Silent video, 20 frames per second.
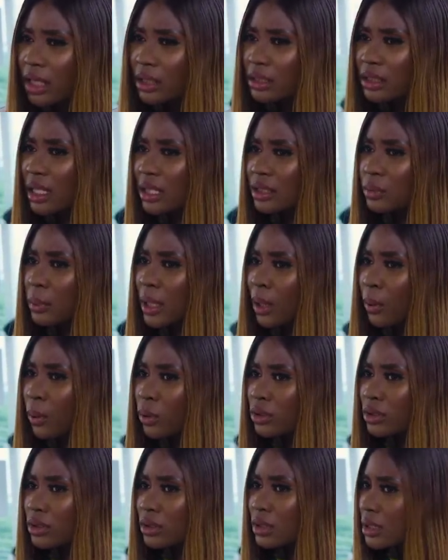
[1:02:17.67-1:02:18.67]
Diaz, when I
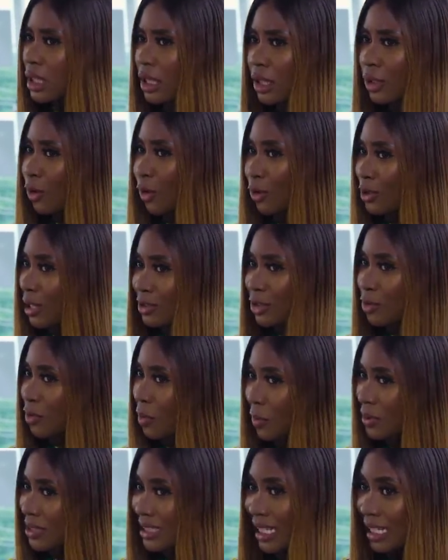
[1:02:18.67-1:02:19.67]
was saying all that stuff
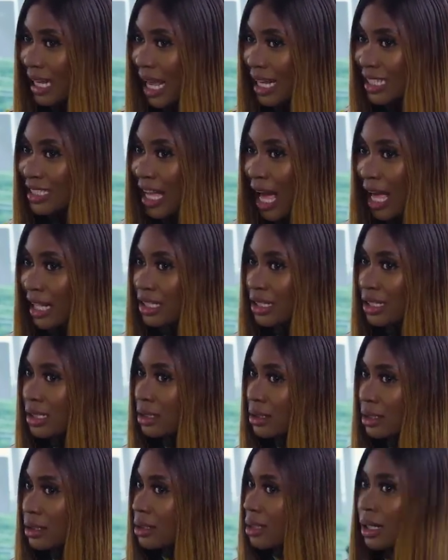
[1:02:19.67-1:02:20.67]
I
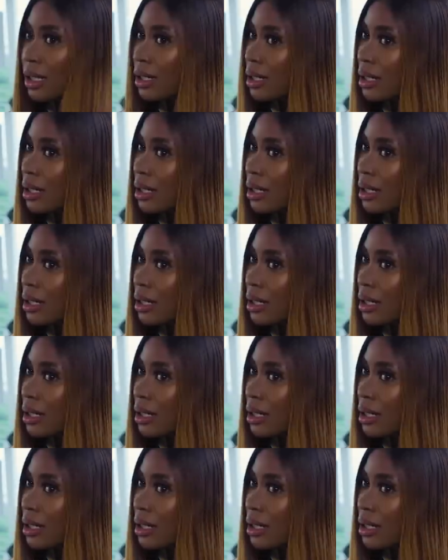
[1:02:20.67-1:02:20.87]
didn't